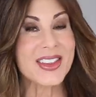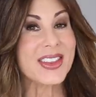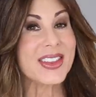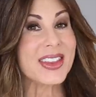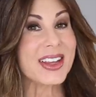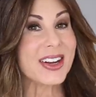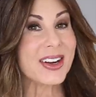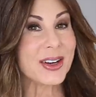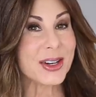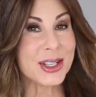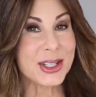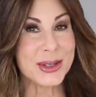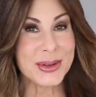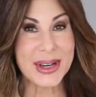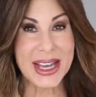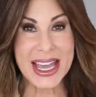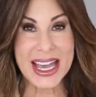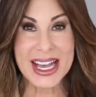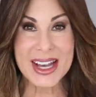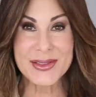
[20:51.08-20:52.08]
There you
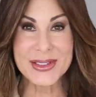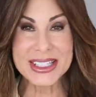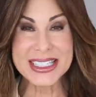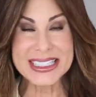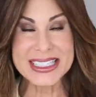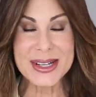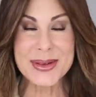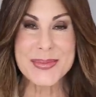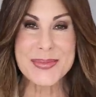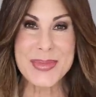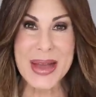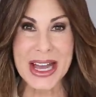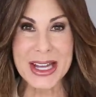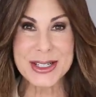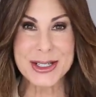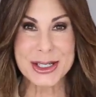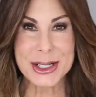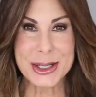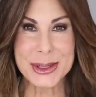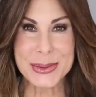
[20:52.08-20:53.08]
have it,
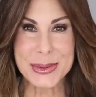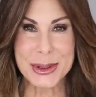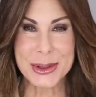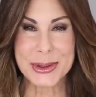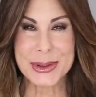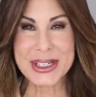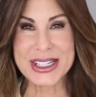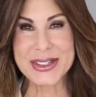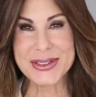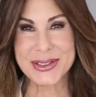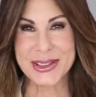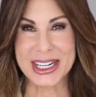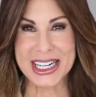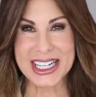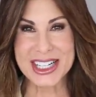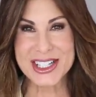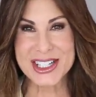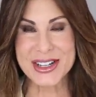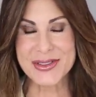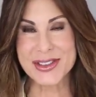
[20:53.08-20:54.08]
bedroom
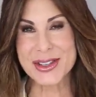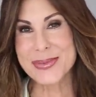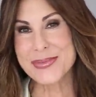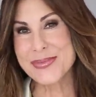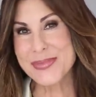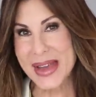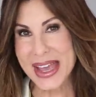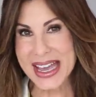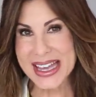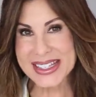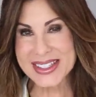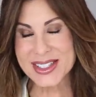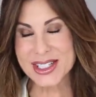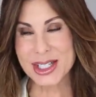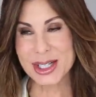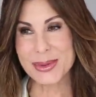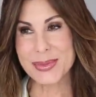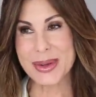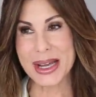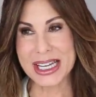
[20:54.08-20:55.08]
refresh of the
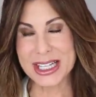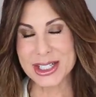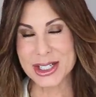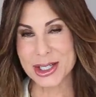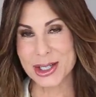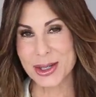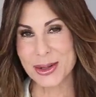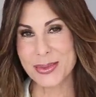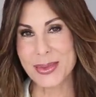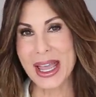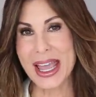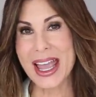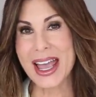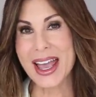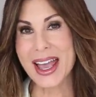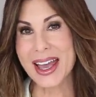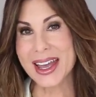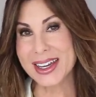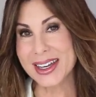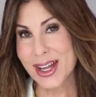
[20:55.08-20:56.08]
master bedroom
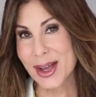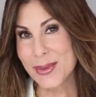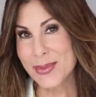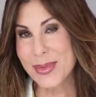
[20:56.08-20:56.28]
and